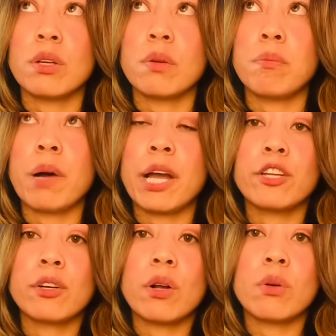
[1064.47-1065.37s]
by
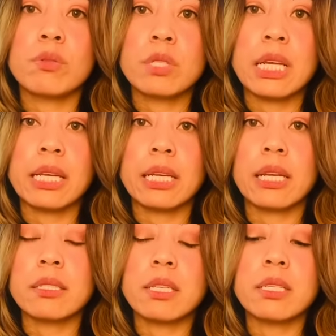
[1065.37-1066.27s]
your own
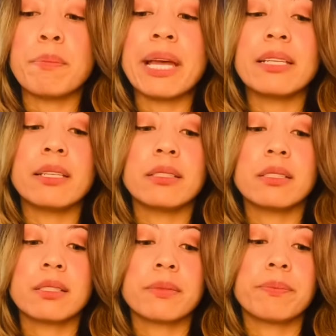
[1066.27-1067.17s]
taking. It's
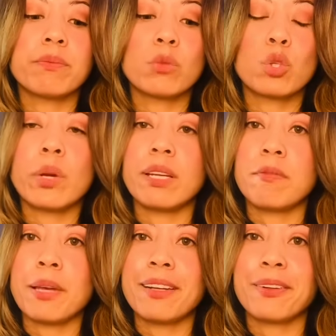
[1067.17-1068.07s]
independence, Queen
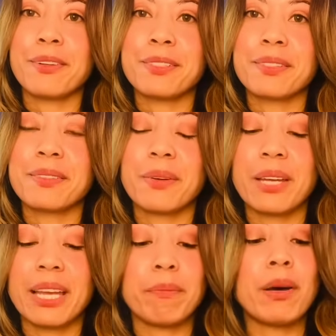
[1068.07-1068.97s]
of Pentacles.
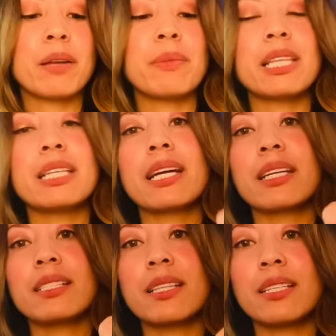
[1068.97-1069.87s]
Okay, bottom of the
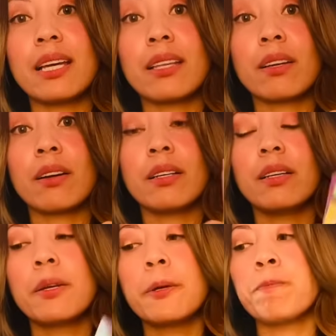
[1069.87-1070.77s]
deck is the Death
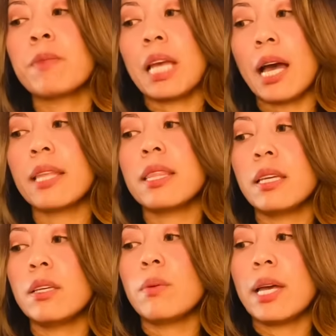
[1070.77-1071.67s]
card. I
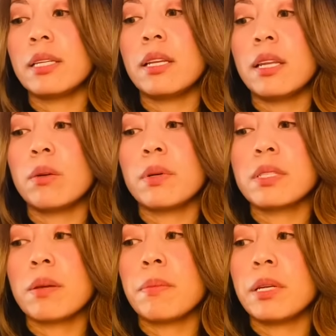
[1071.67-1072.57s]
think you ended it with
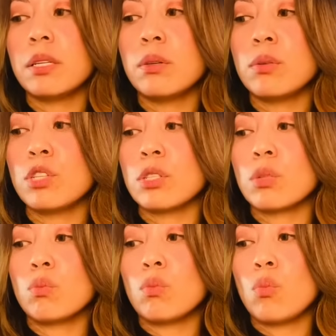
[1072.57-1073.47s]
somebody who
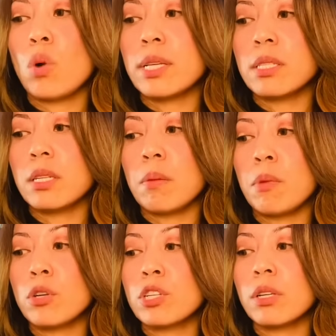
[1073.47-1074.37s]
just wasn't
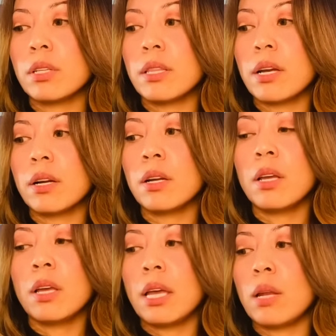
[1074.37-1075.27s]
emotionally there
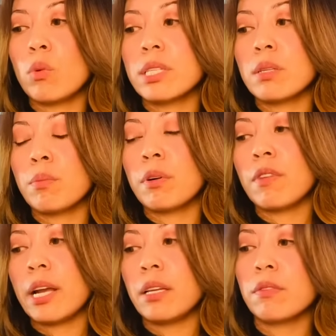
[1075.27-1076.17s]
and wasn't
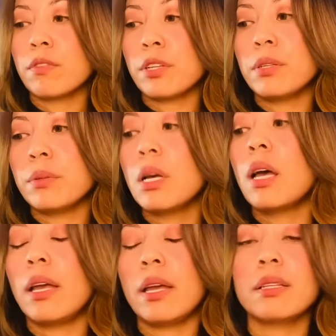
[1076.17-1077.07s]
providing for you.
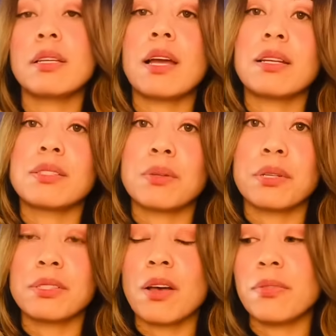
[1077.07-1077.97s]
And a Knight of
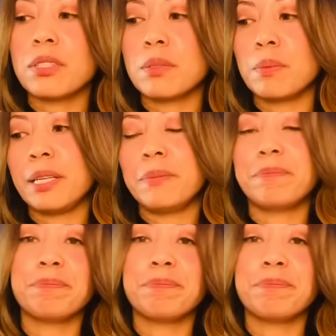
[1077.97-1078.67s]
Swords on the split.